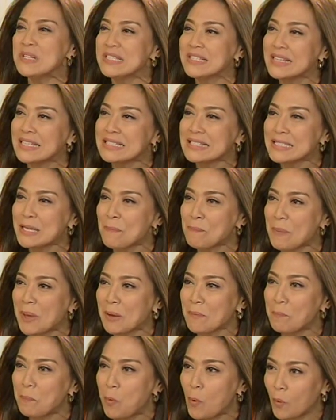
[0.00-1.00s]
was the
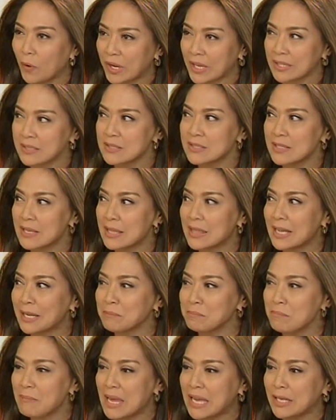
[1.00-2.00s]
tipping point
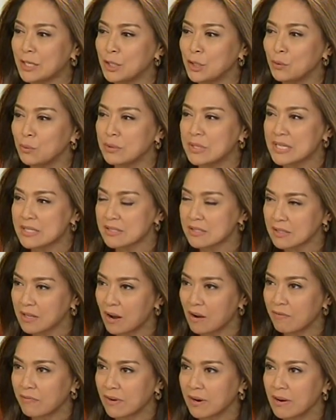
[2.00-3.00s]
that made you
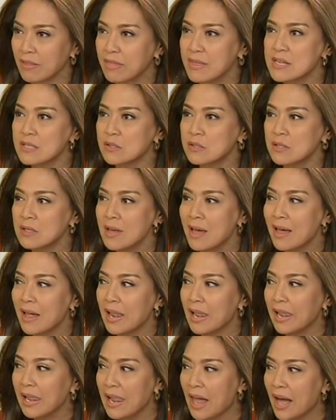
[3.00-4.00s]
discover this
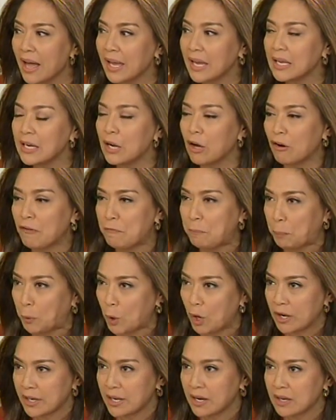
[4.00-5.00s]
line of
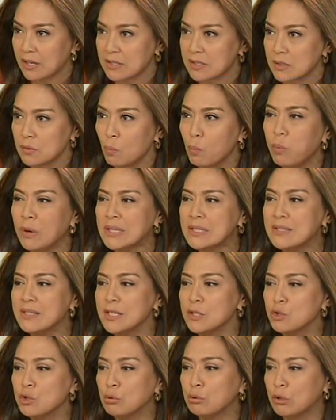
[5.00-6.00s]
products, what
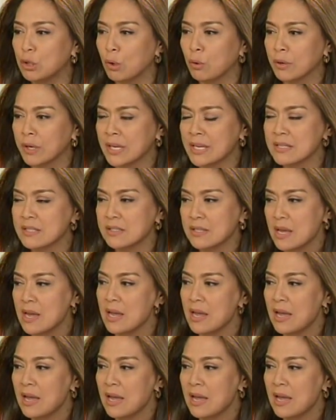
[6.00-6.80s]
did you notice